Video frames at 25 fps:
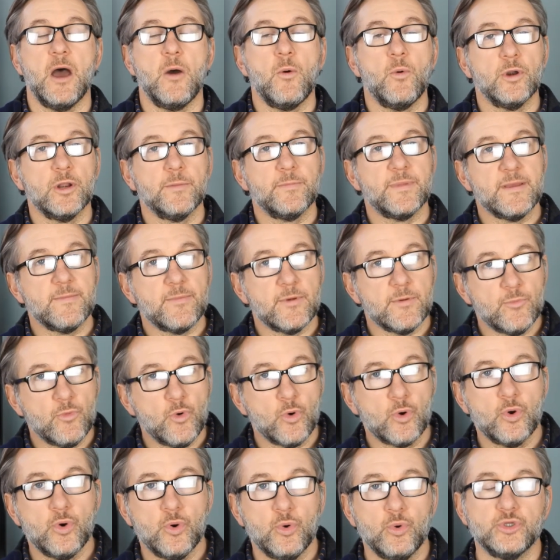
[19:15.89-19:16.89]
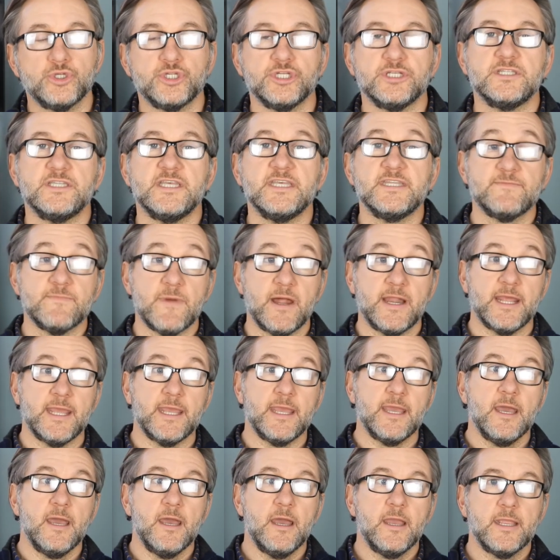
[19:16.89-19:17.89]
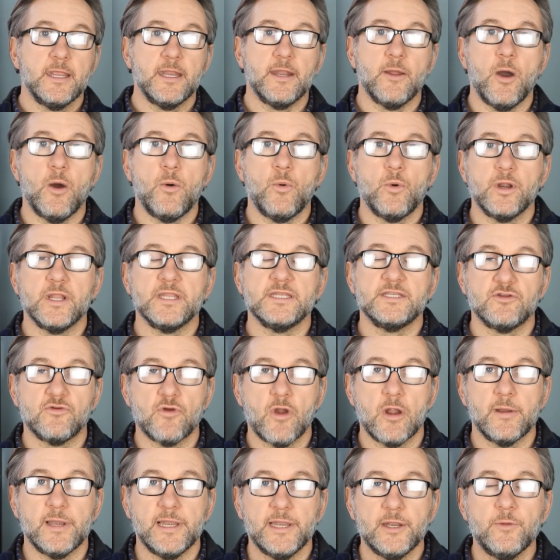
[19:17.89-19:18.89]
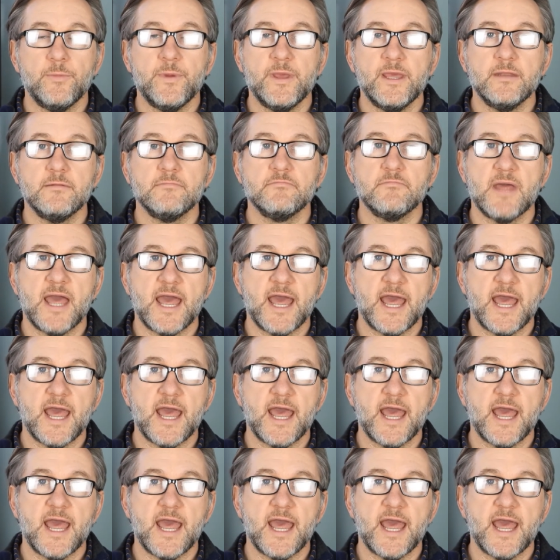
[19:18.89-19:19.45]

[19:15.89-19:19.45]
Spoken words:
I want to be a bit more cautious. This money, I want it to grow a little bit.